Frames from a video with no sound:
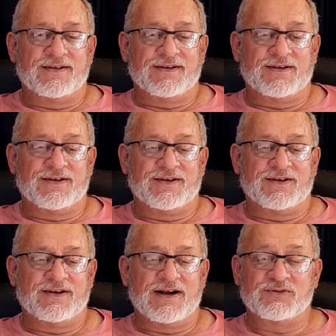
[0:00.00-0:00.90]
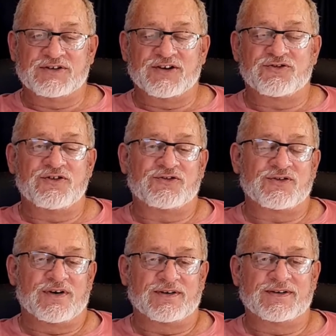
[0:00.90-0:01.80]
I was actually
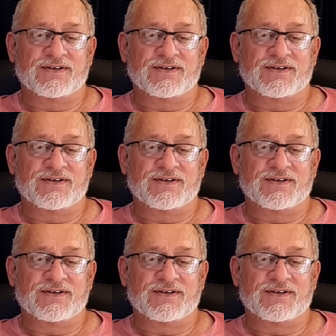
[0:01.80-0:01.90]
shocked.